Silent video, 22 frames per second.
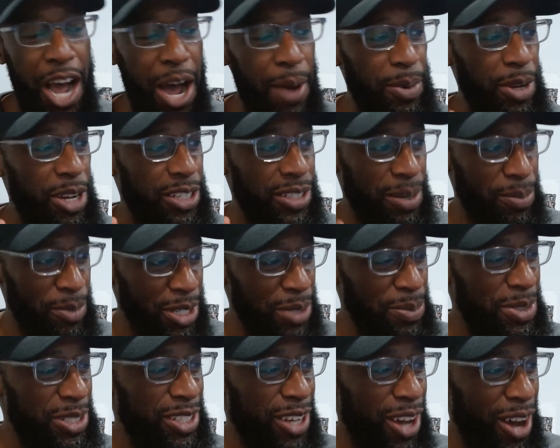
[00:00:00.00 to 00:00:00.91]
because I'm going
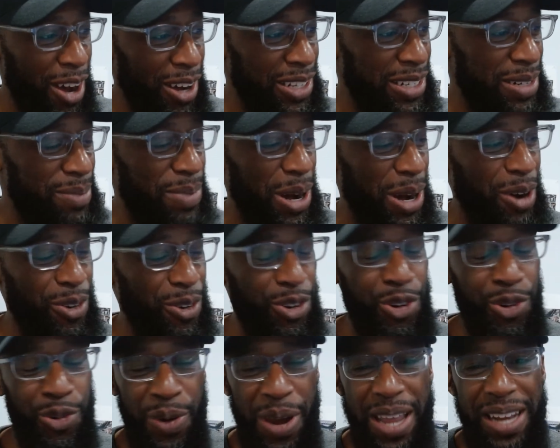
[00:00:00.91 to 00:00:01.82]
to be talking about
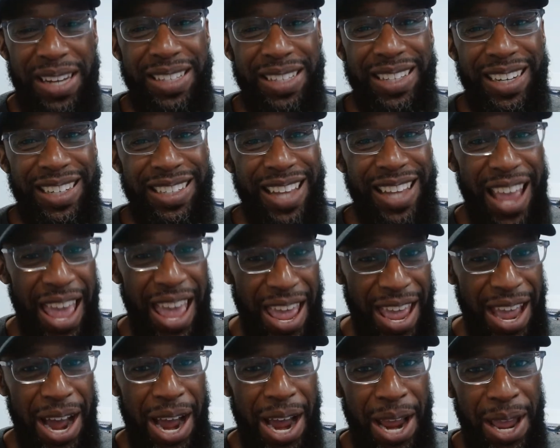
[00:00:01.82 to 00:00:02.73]
creating an
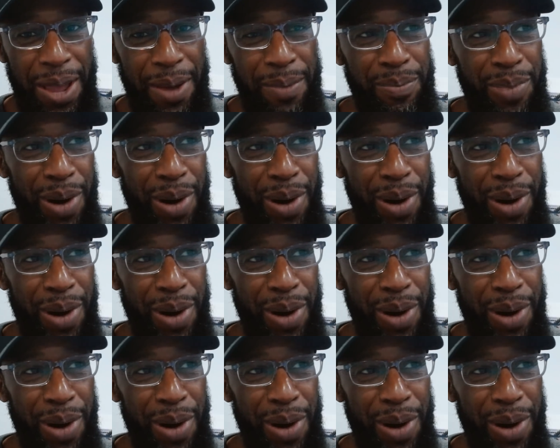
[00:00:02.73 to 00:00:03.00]
AI